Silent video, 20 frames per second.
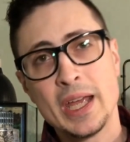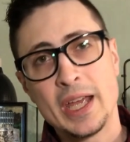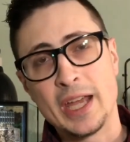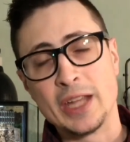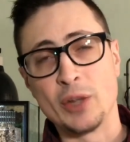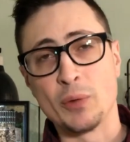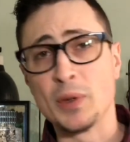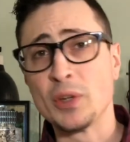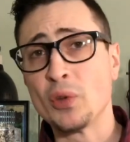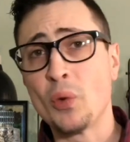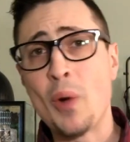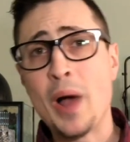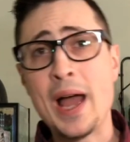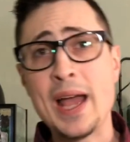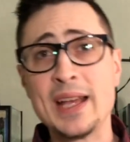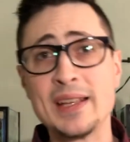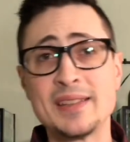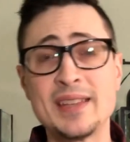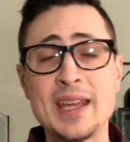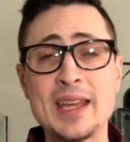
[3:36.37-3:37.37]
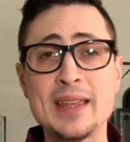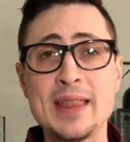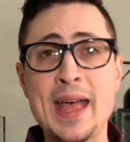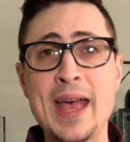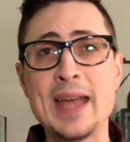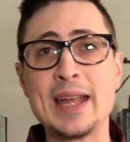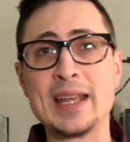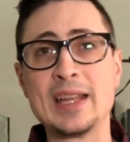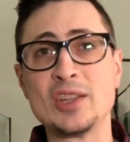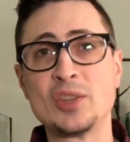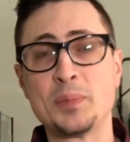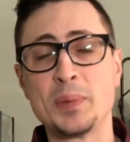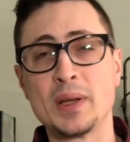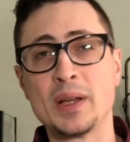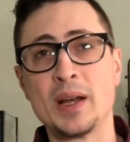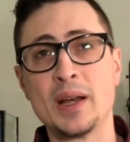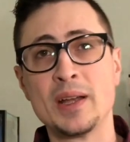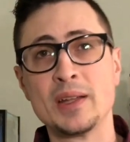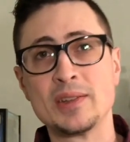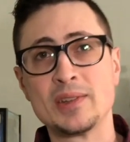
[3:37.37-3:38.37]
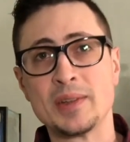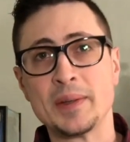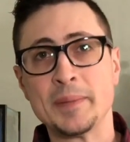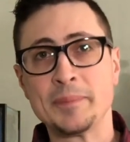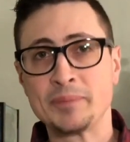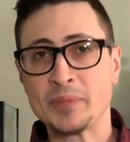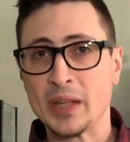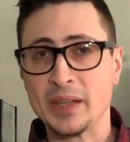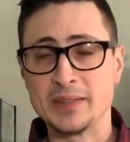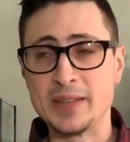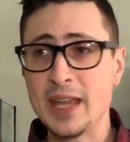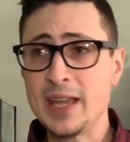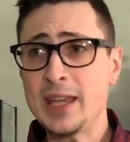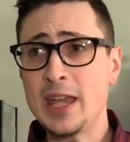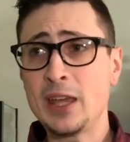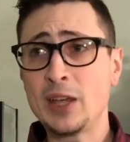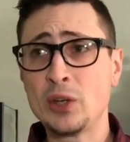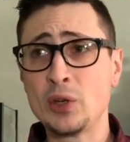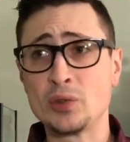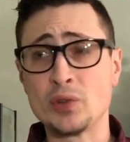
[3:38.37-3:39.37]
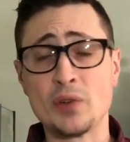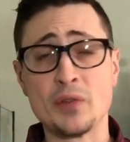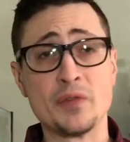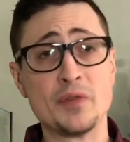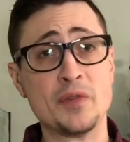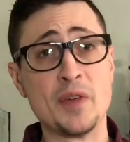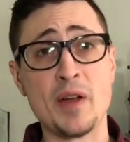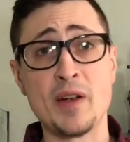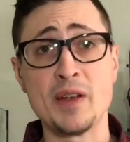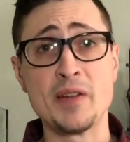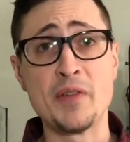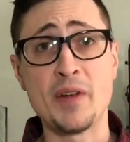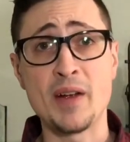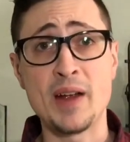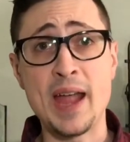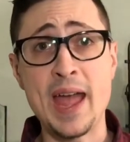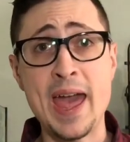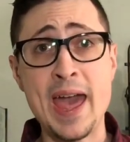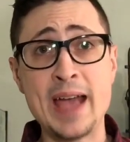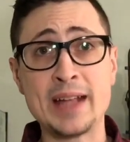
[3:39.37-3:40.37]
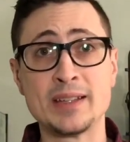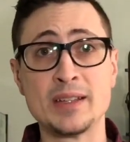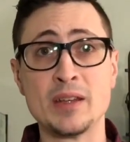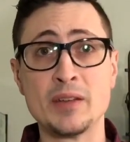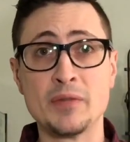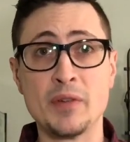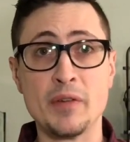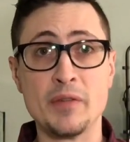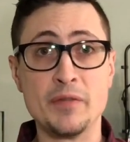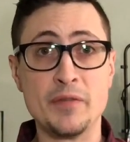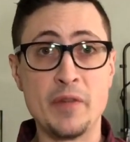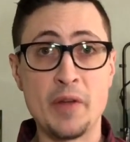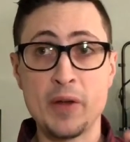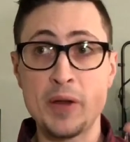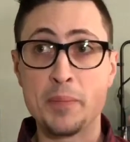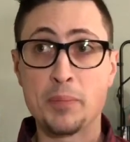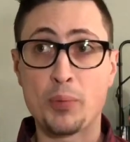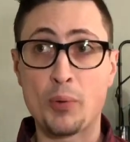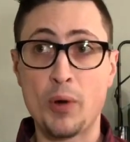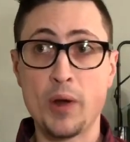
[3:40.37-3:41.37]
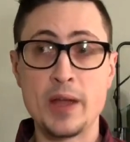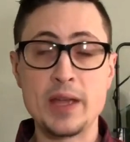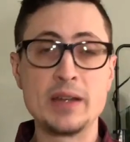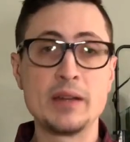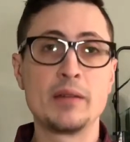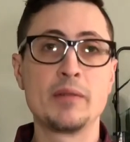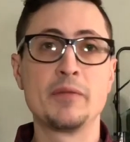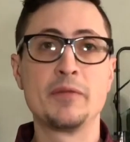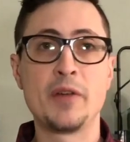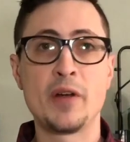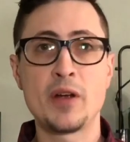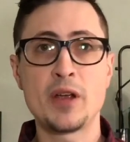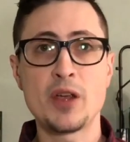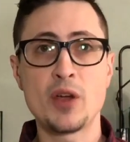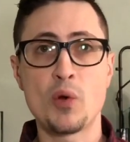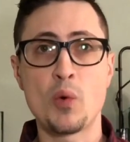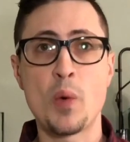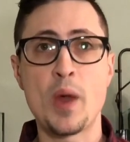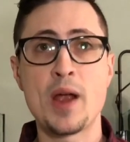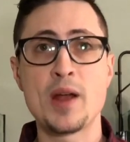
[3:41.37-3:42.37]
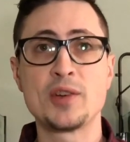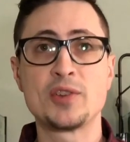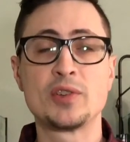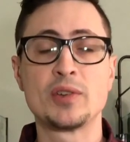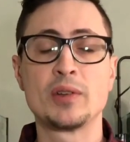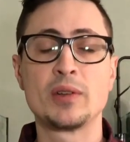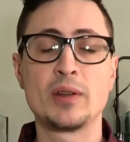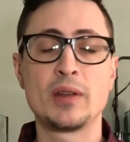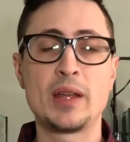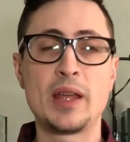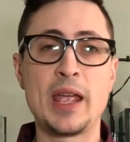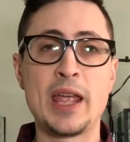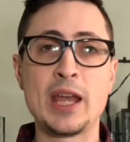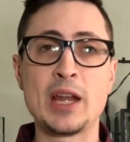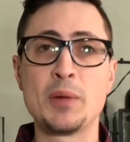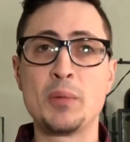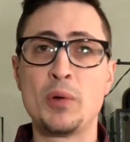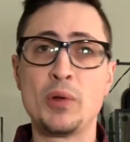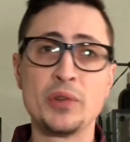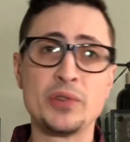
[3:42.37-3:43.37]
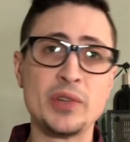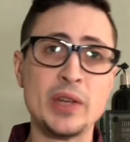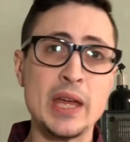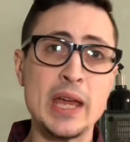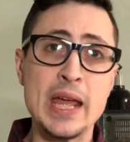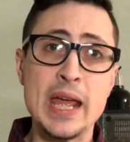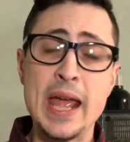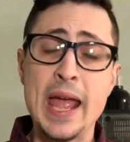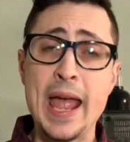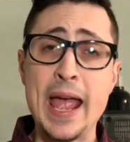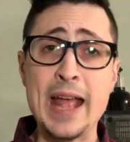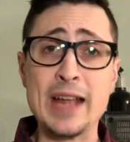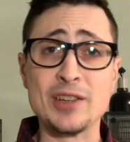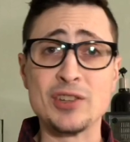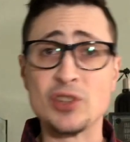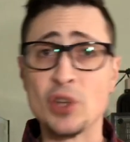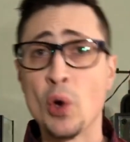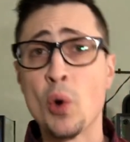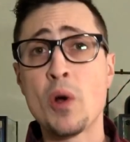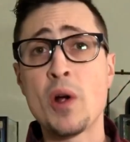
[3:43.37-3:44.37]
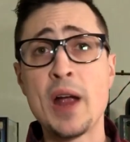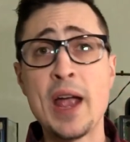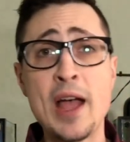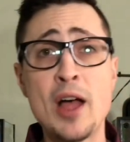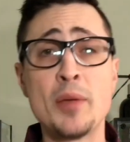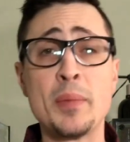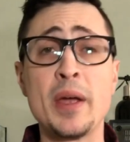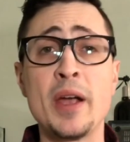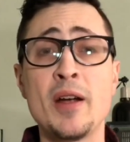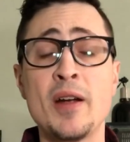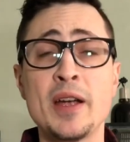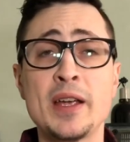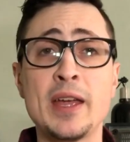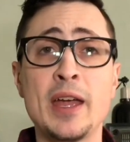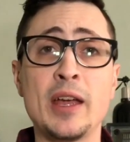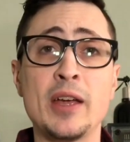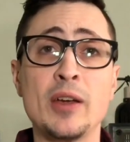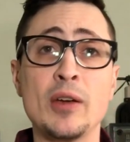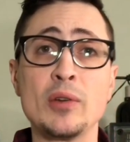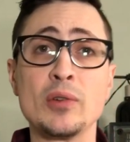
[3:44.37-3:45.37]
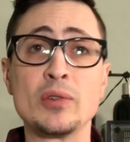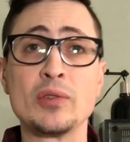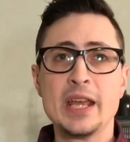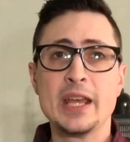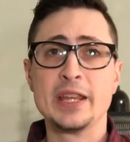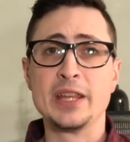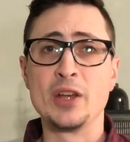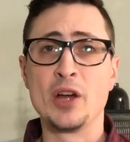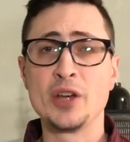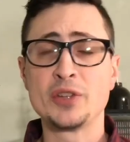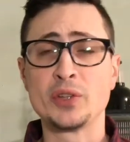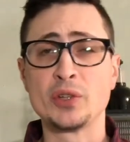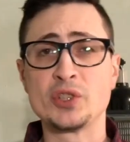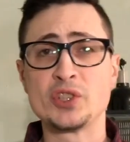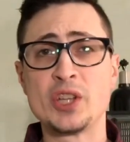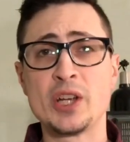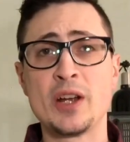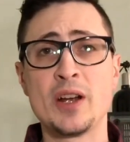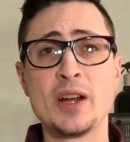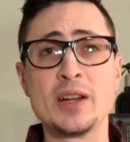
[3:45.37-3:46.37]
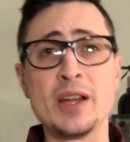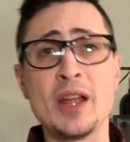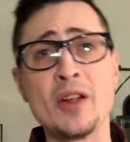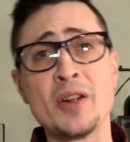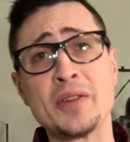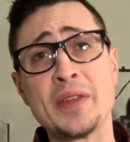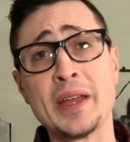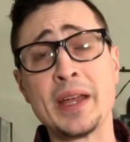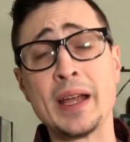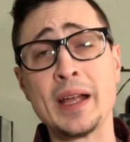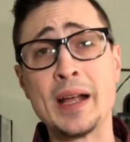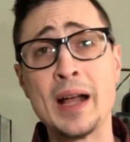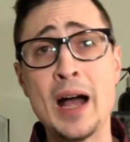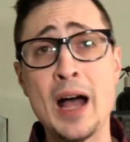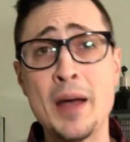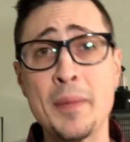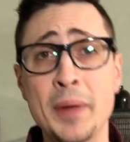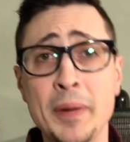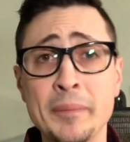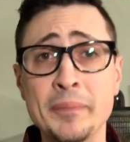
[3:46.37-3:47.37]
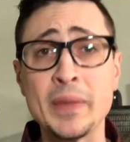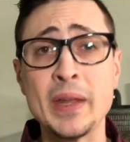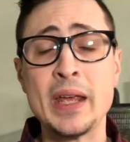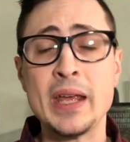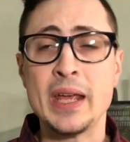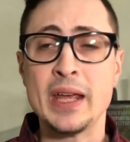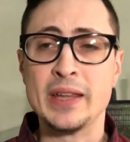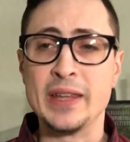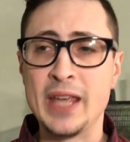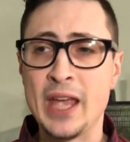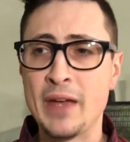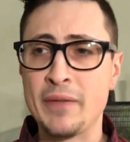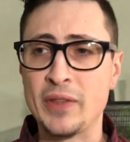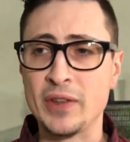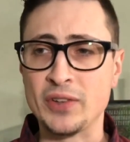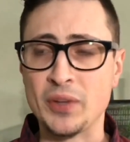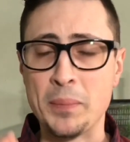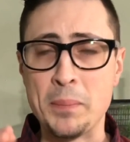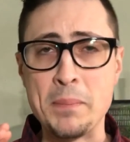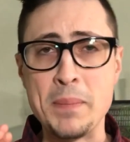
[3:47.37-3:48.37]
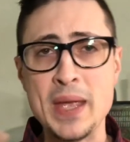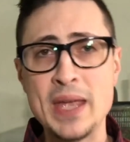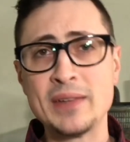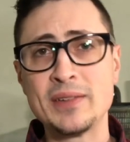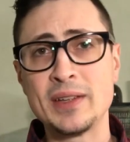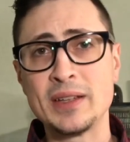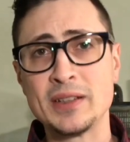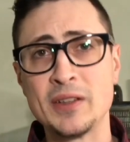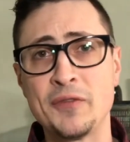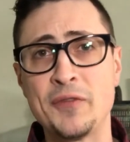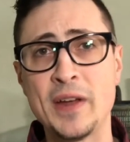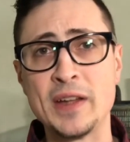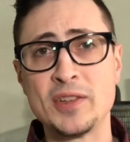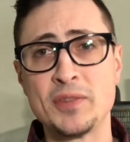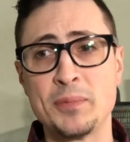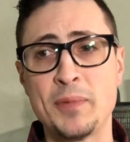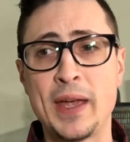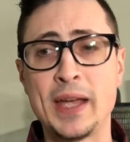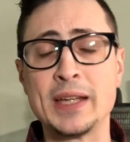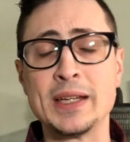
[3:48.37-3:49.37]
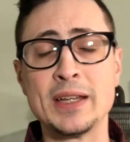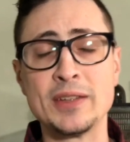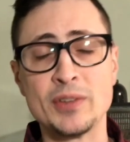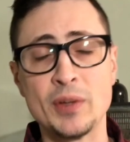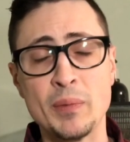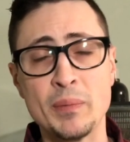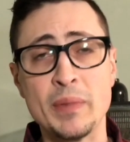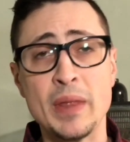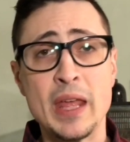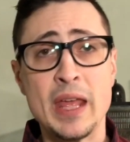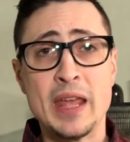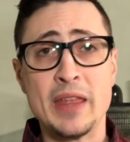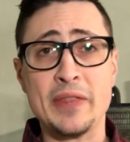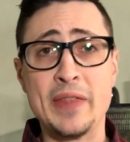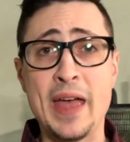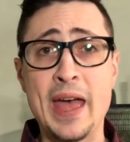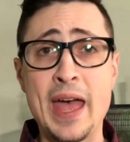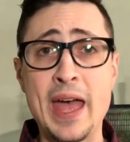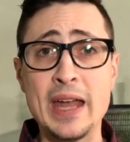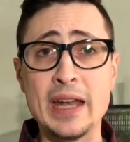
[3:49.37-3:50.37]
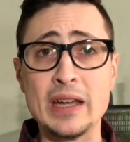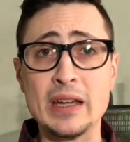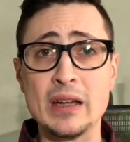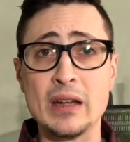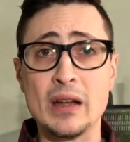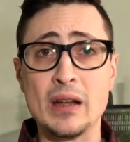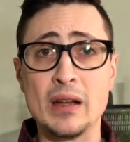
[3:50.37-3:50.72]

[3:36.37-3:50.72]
And the reason why I say that is because day geckos are very active, very bright, very aware animals, and so are Halmahera geckos. They also share another thing in common. They have this amazing defense mechanism that